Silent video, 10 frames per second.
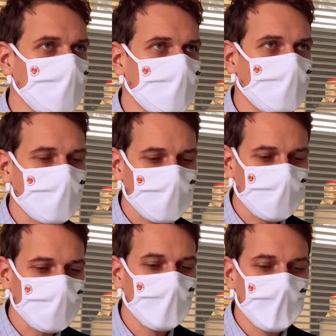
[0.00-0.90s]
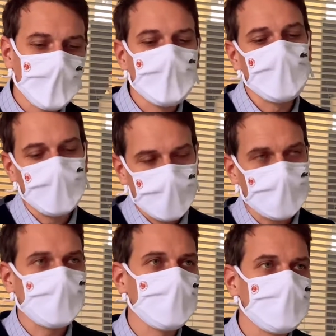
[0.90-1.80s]
rather than in other
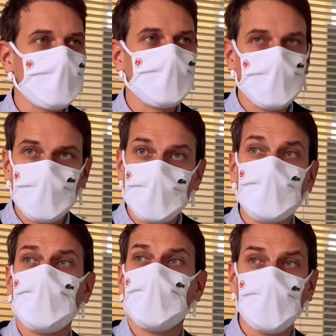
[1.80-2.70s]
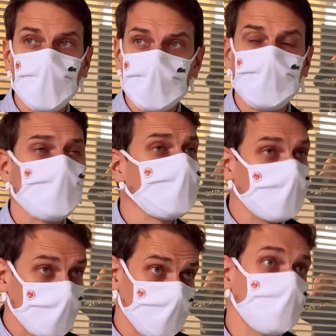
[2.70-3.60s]
subjects where they always have
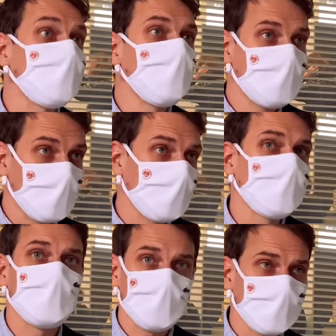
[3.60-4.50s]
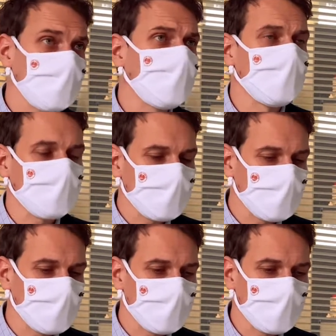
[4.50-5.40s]
like too many students wanting to
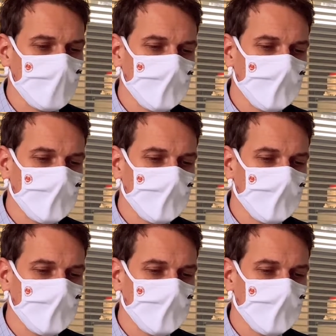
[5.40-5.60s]
do it,